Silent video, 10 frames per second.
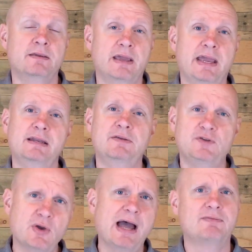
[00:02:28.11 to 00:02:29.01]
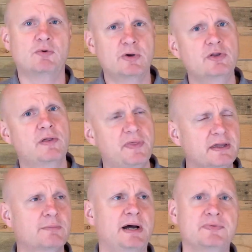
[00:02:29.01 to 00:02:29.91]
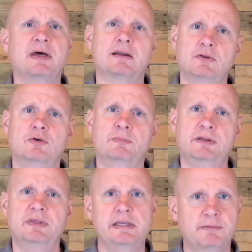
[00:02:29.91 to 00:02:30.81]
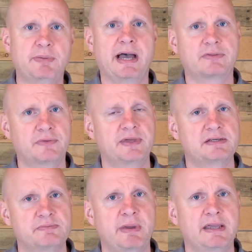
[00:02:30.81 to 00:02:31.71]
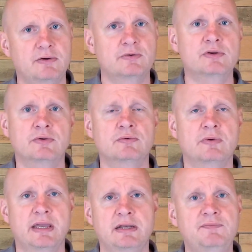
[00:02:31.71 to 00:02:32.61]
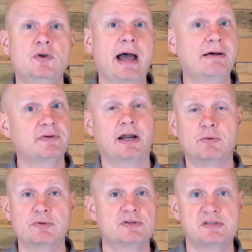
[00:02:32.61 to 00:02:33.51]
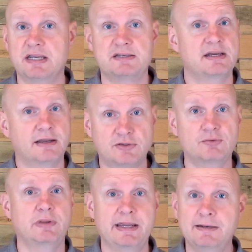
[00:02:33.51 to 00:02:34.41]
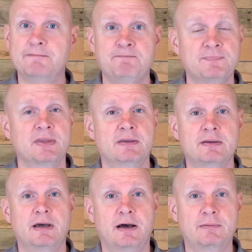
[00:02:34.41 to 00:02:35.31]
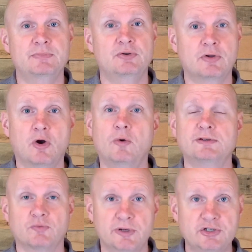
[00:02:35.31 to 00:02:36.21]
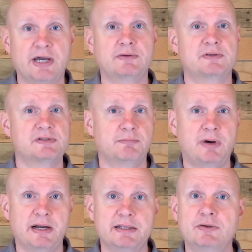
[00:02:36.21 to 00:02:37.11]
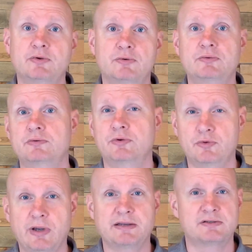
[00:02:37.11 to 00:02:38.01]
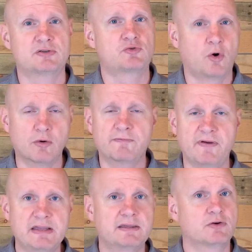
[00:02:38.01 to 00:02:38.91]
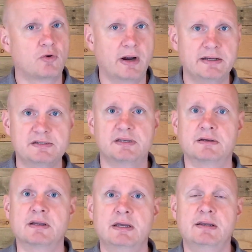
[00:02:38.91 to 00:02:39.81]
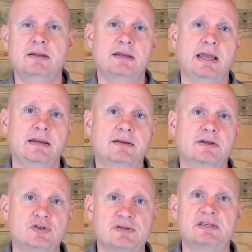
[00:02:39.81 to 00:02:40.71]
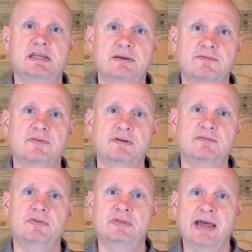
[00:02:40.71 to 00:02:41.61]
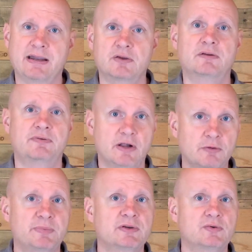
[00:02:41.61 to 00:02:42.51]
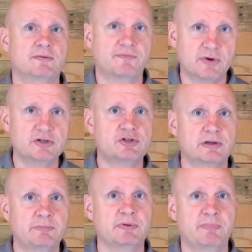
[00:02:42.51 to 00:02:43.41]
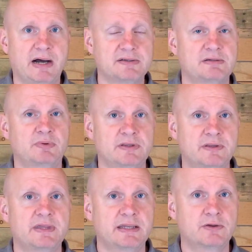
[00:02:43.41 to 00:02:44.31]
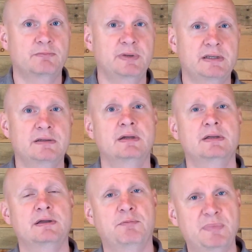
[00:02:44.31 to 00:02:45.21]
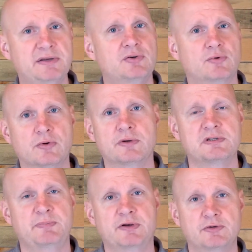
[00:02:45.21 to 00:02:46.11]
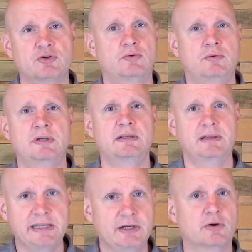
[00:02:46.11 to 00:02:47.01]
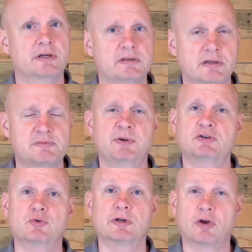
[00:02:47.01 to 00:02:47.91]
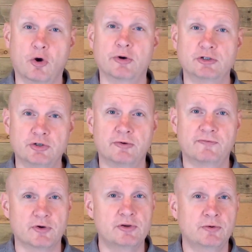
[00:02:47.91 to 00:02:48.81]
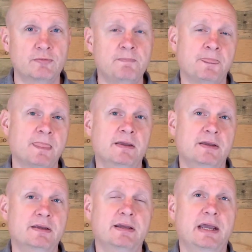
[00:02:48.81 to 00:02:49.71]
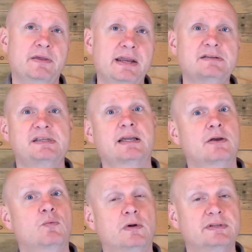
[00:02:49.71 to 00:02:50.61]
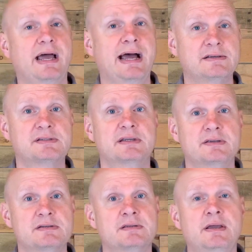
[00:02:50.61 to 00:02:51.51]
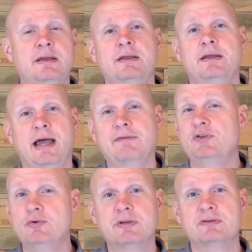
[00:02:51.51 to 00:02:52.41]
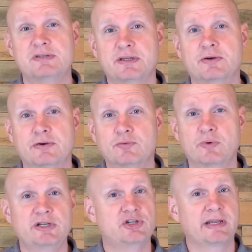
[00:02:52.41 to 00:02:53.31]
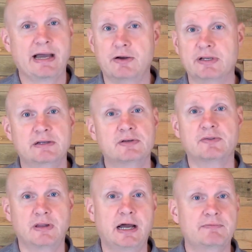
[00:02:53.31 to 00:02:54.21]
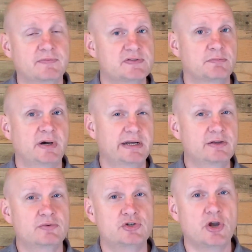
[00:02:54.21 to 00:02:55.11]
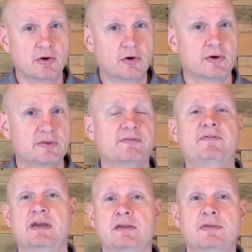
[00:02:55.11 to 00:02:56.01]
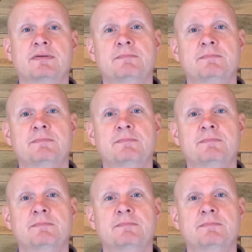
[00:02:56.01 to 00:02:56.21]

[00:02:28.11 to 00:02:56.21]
And if you have, I want you to think about that a little bit, the impact that that's made on you. And if you haven't, I would just say it's not too late. You can always reach out to somebody who has strong faith in Christ and just see if that could develop into a friendship, and possibly that they could be a mentor, a spiritual leader, and a spiritual encourager for you. And the next thing I'd want to ask is, have you considered reaching out into the life of somebody who's younger in the faith